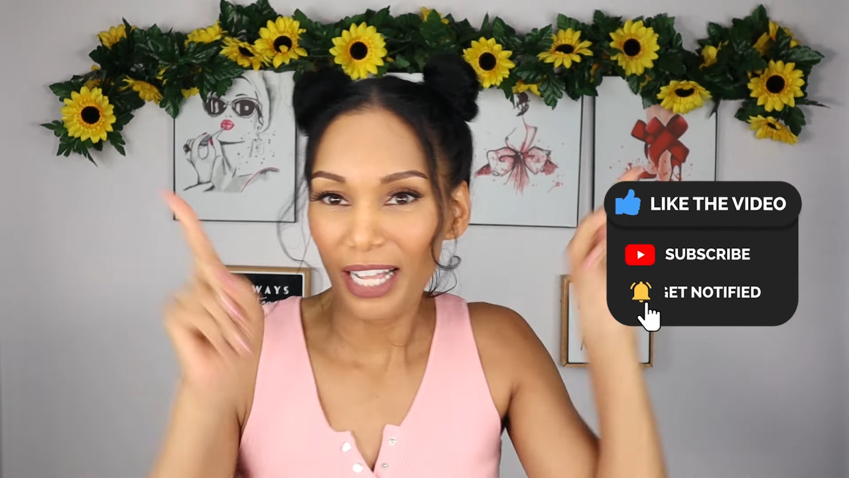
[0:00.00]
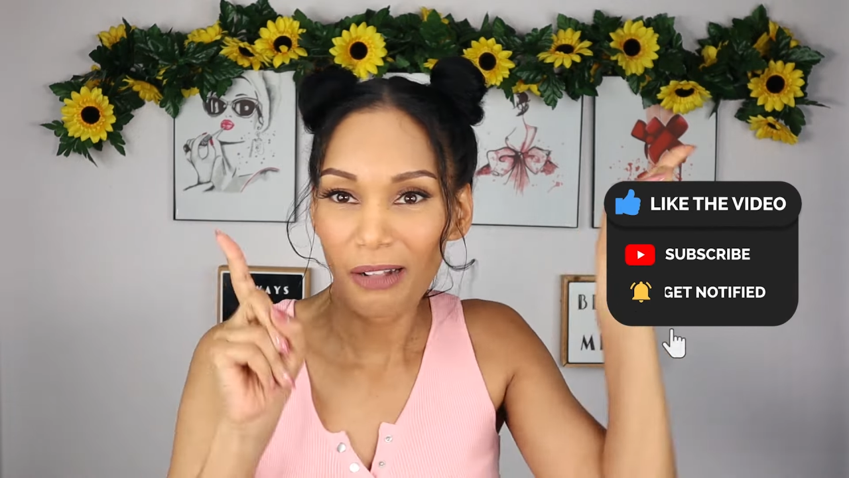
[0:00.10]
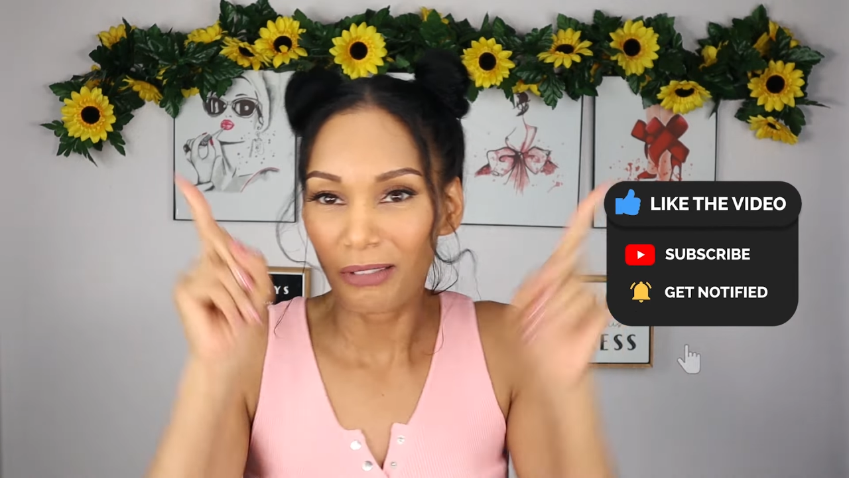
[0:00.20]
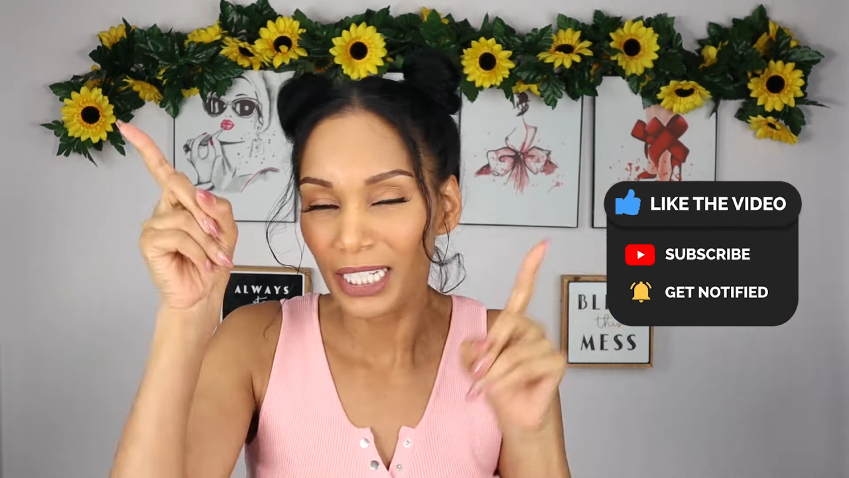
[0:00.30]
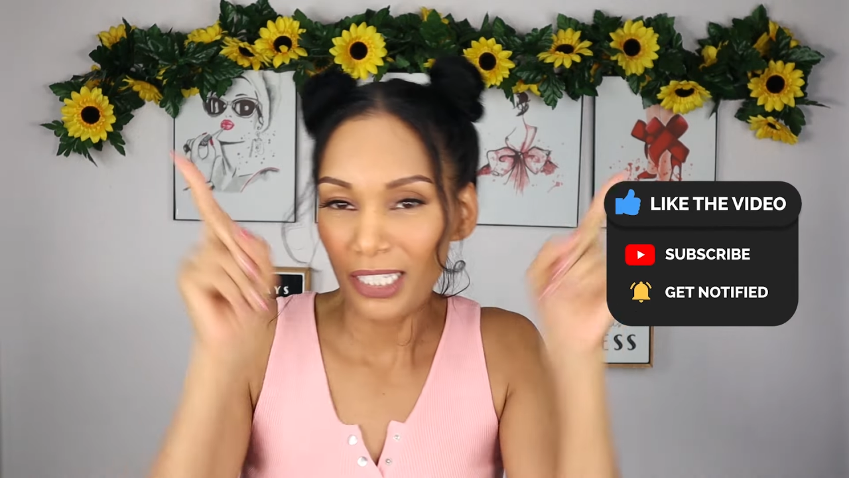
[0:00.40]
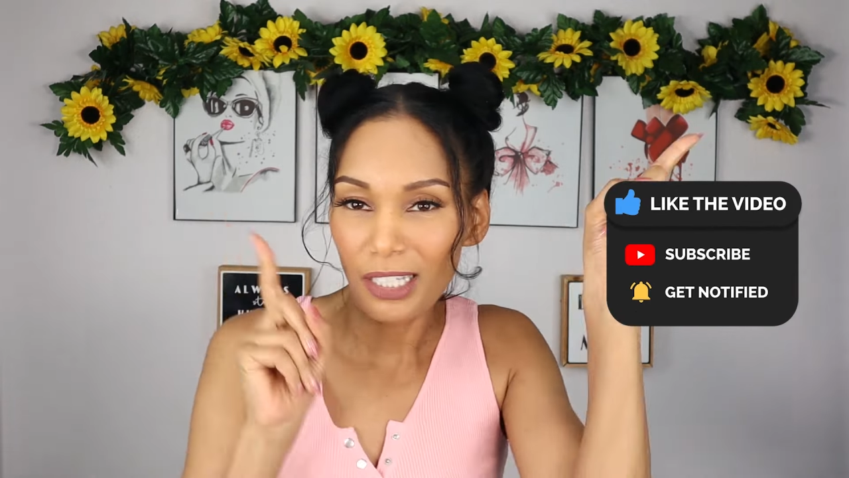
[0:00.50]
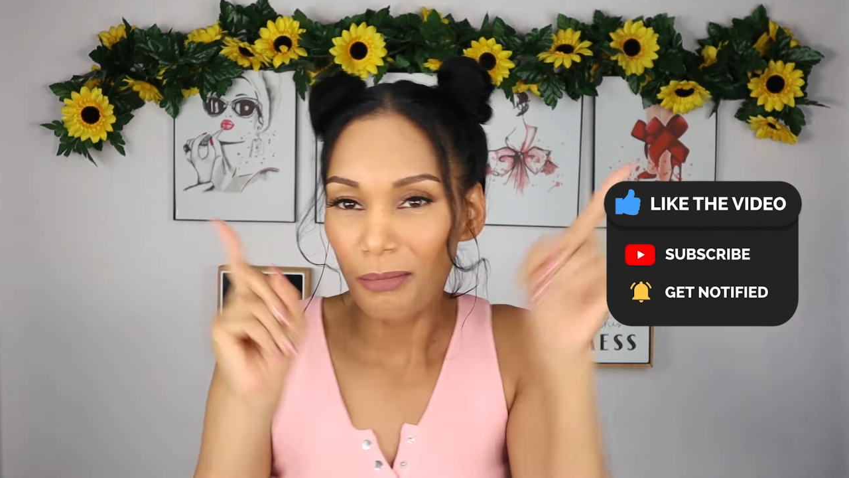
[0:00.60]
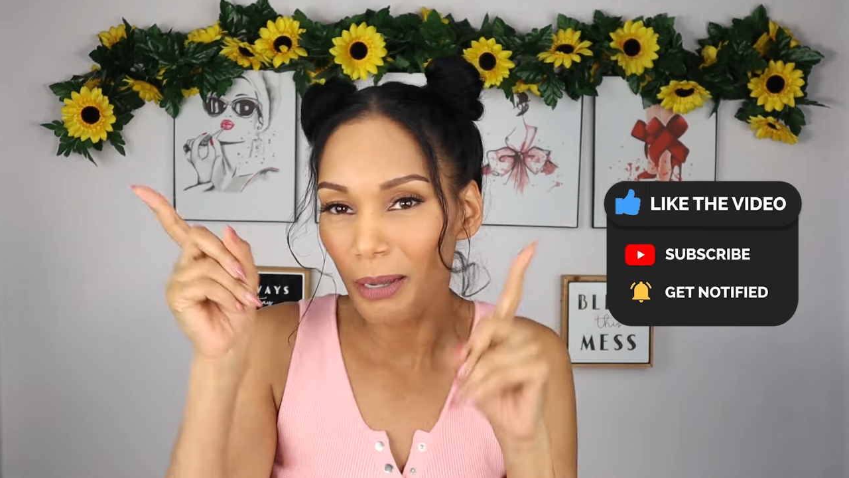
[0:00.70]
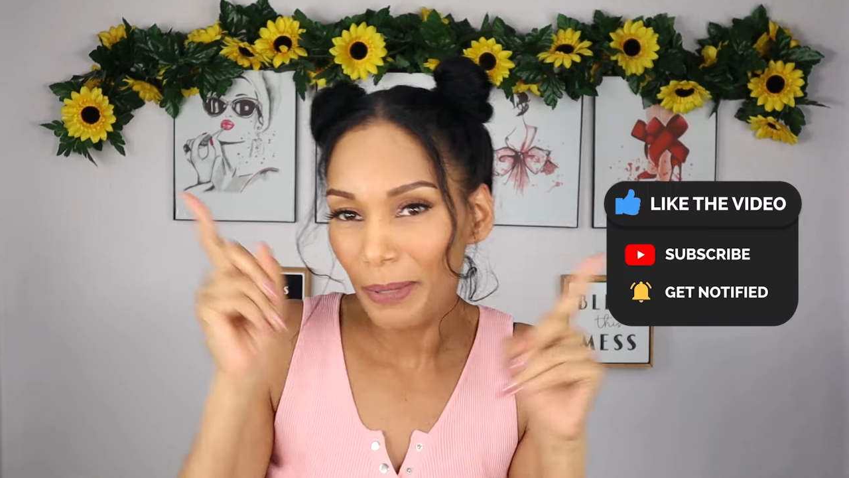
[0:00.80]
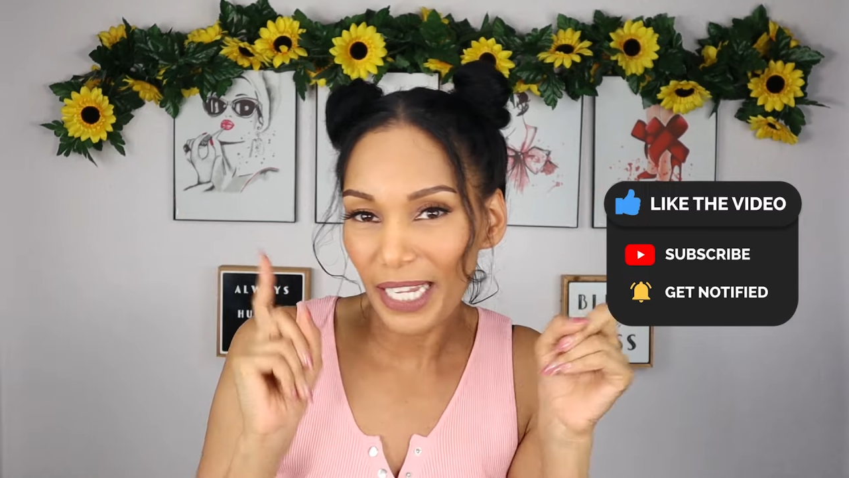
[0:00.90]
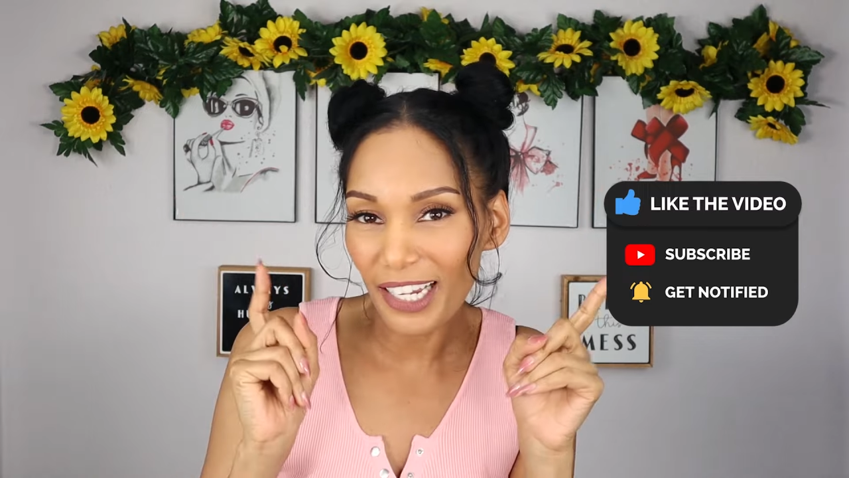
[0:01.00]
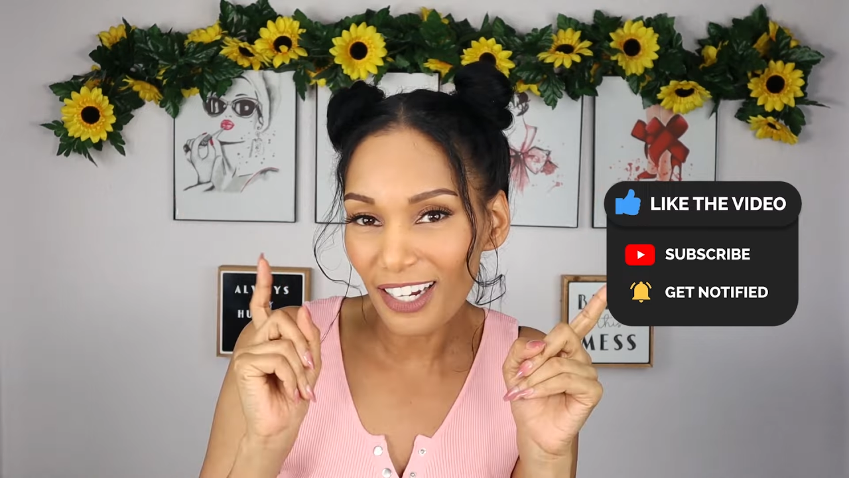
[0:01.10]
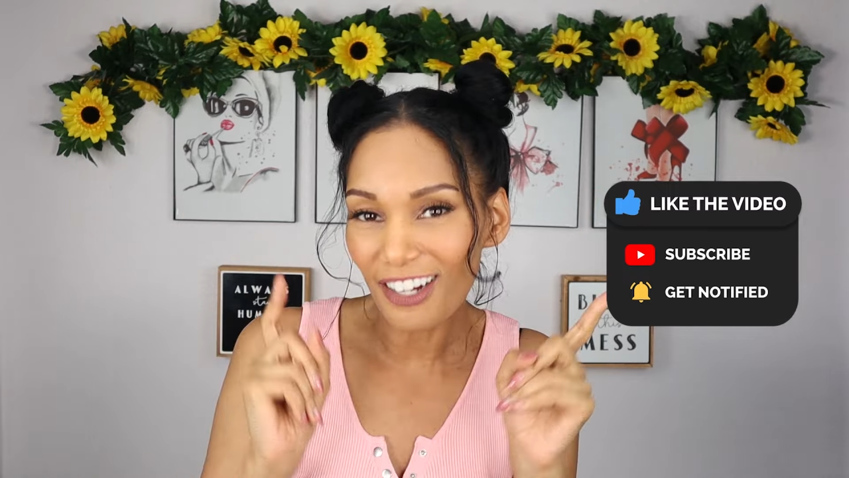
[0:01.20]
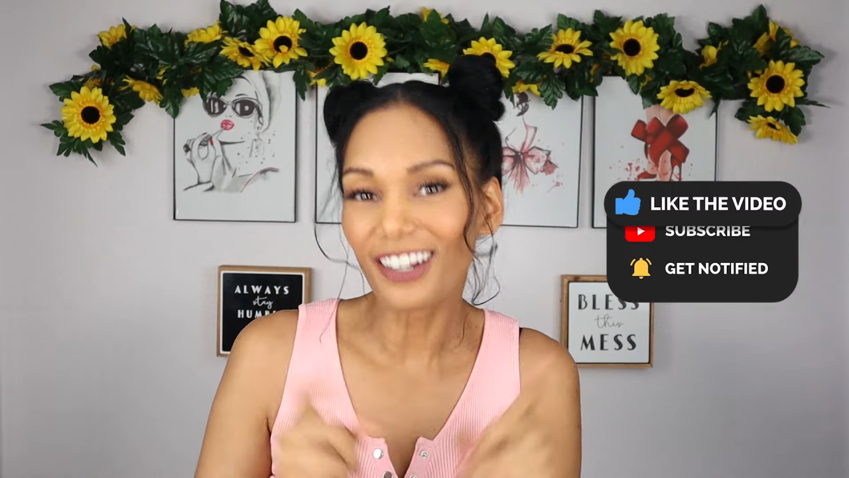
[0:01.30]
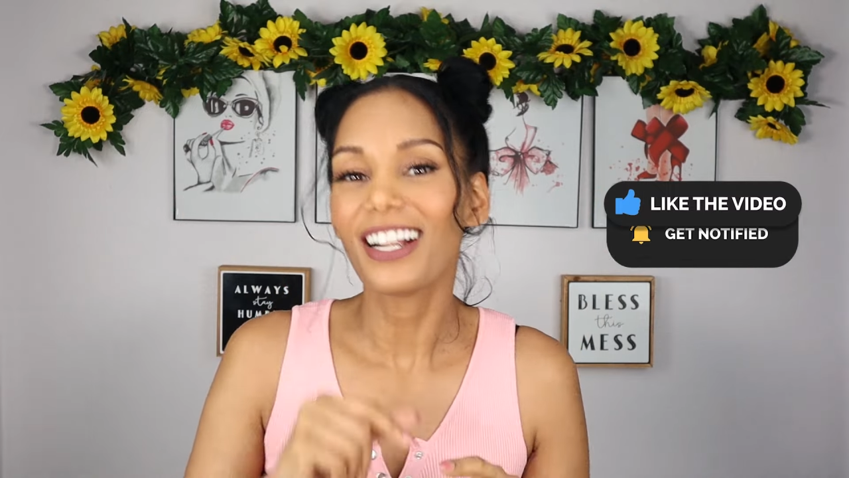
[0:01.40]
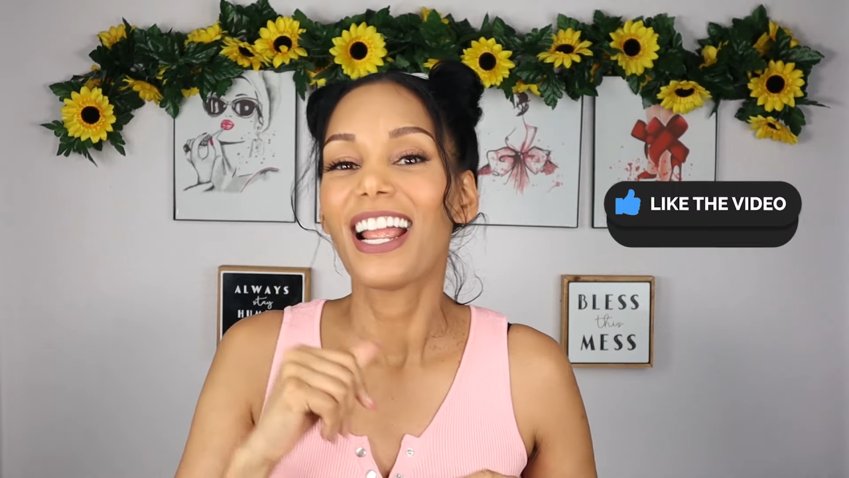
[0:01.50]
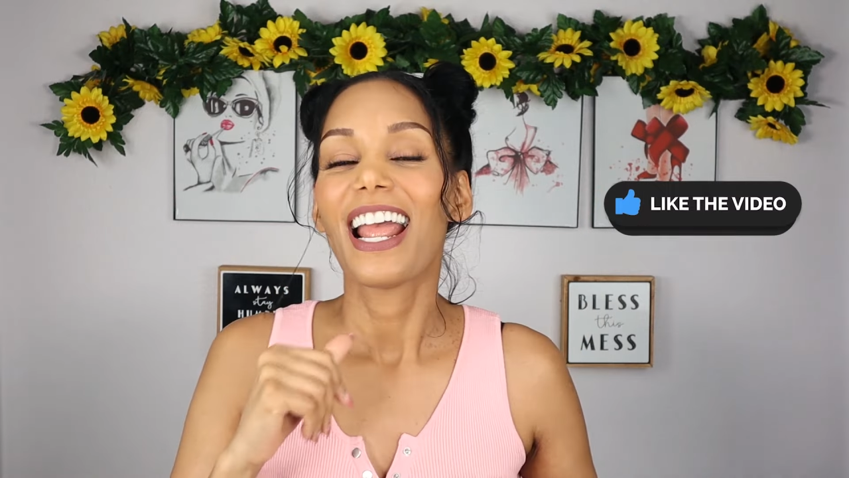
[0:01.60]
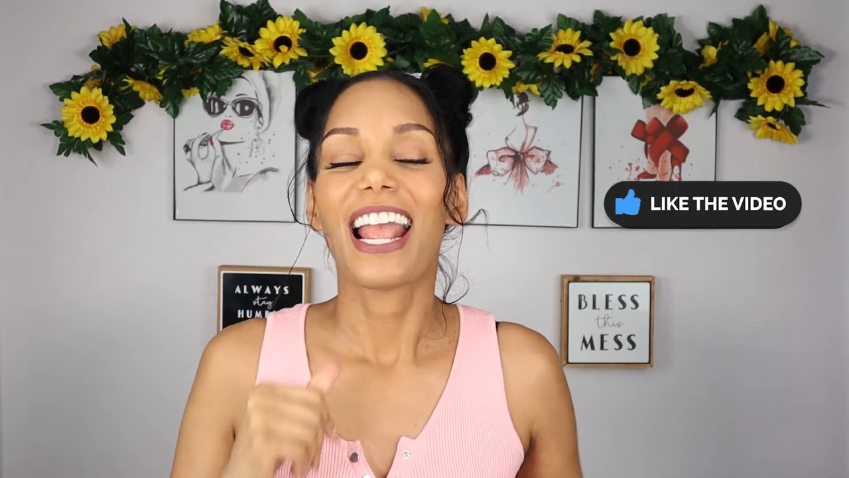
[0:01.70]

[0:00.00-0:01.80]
I'll link some up here.